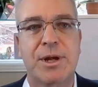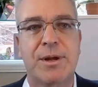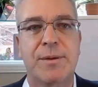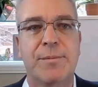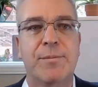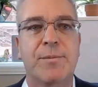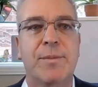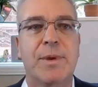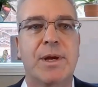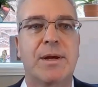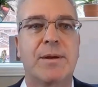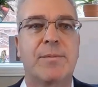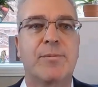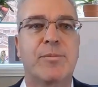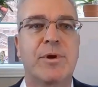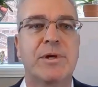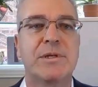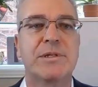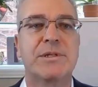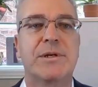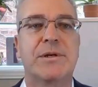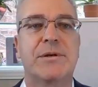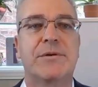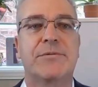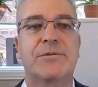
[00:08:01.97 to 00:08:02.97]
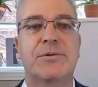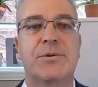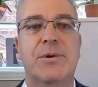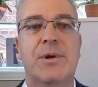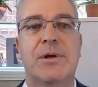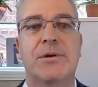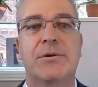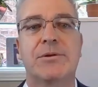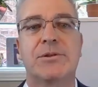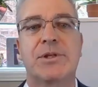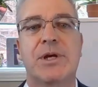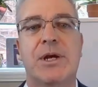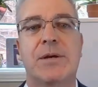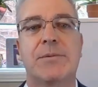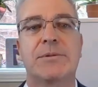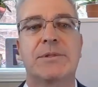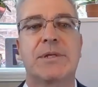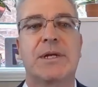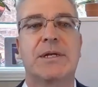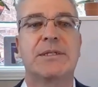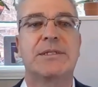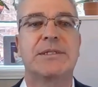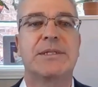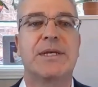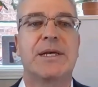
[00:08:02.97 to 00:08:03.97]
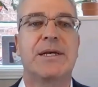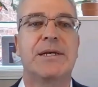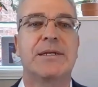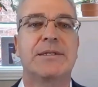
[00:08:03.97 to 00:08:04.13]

I'm president of TorontoJobs.ca.